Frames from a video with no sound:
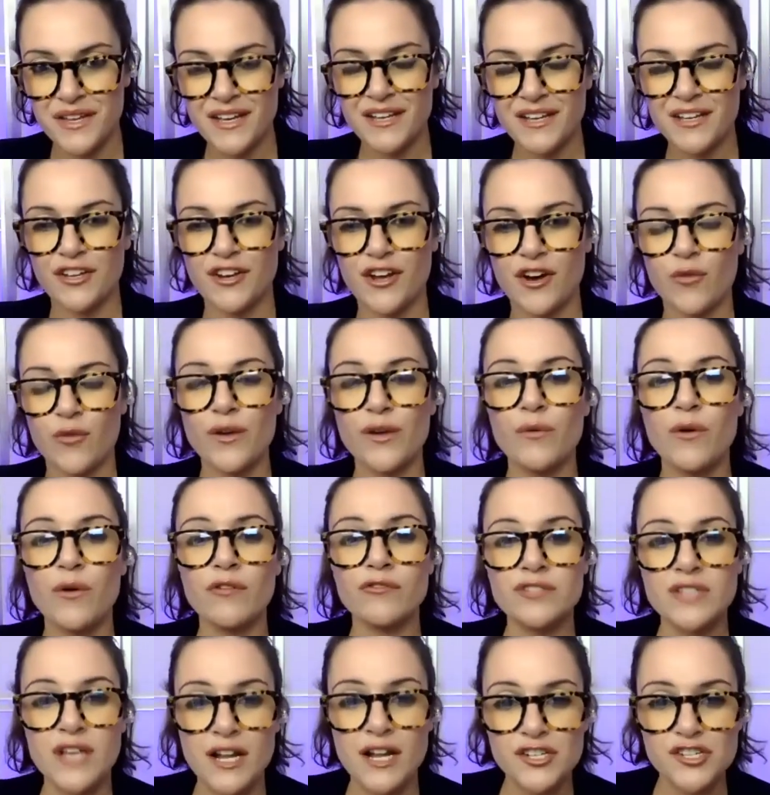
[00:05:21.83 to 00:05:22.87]
You know, we
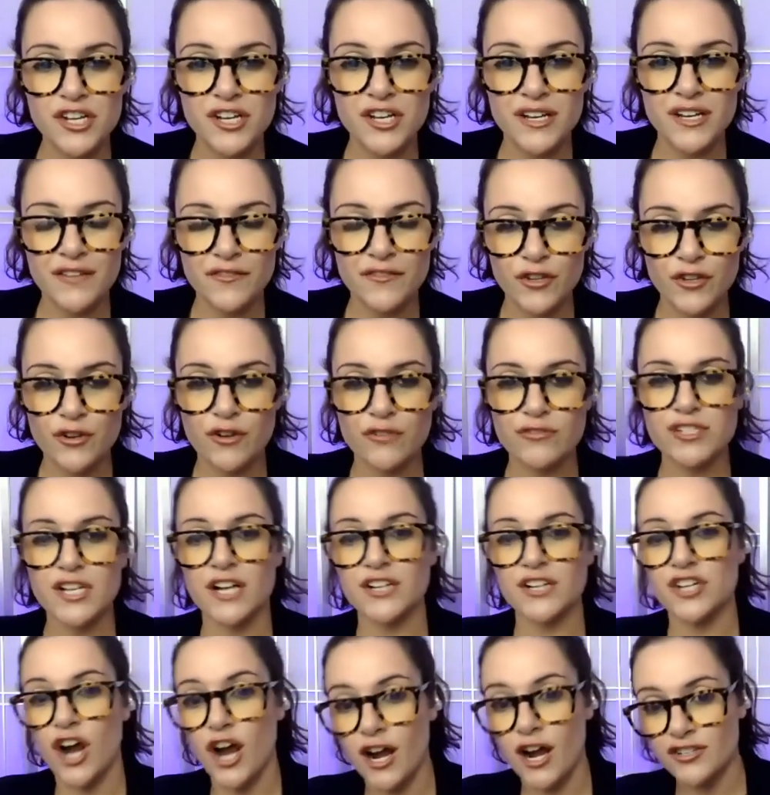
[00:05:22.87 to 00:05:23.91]
won't touch it if you don't
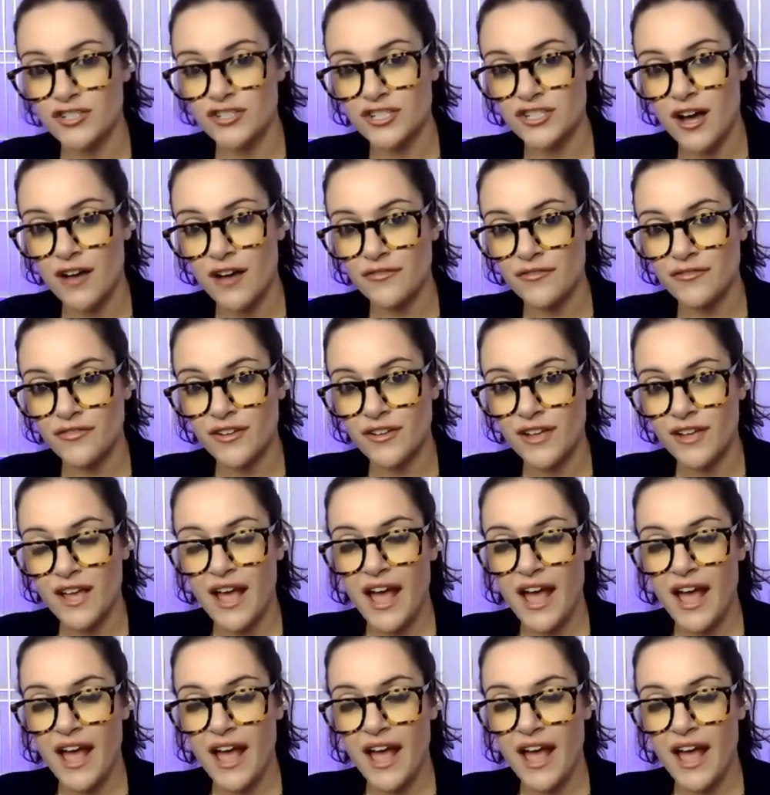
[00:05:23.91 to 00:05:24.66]
touch our stuff.